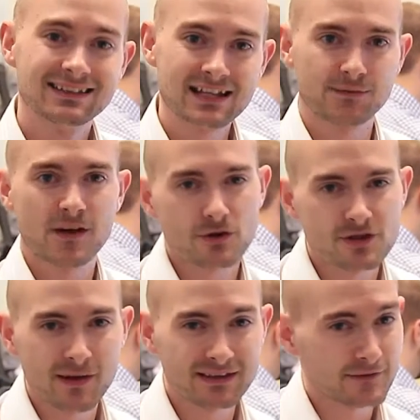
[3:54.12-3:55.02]
This figure is
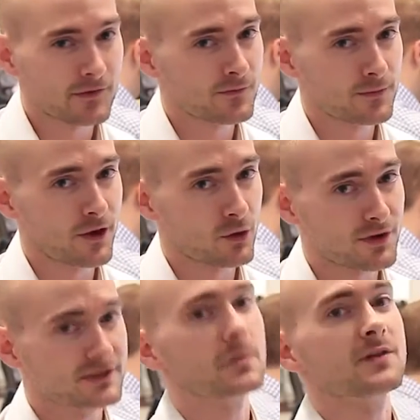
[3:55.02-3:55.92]
a bit different from the other
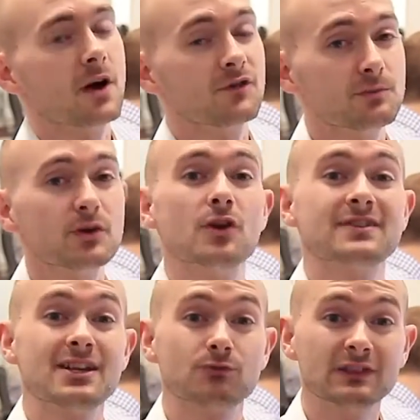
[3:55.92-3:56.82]
ones that we've covered because
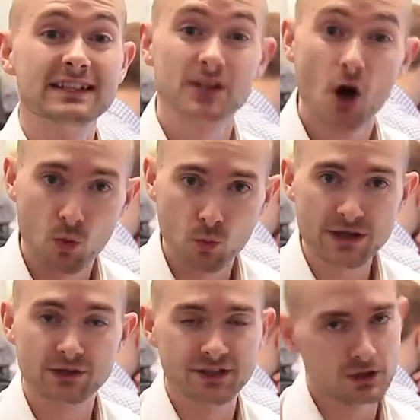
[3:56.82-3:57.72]
it is released
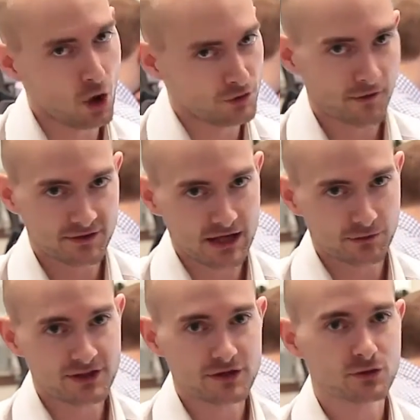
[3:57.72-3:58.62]
weekly. All the other data
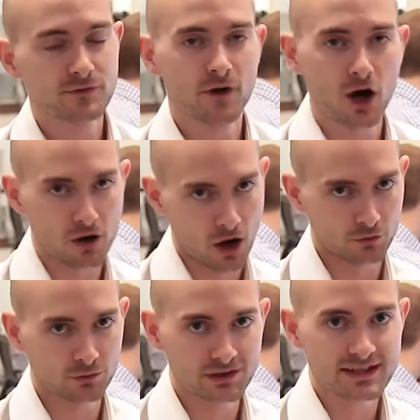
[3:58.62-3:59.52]
releases so far are
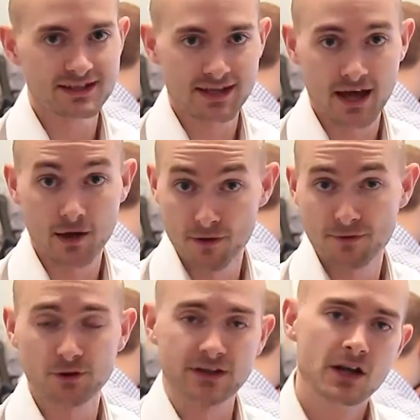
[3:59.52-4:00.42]
released
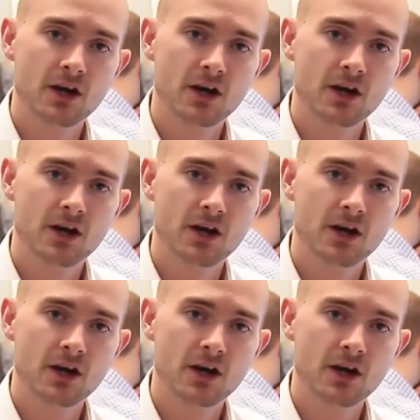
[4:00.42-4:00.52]
monthly.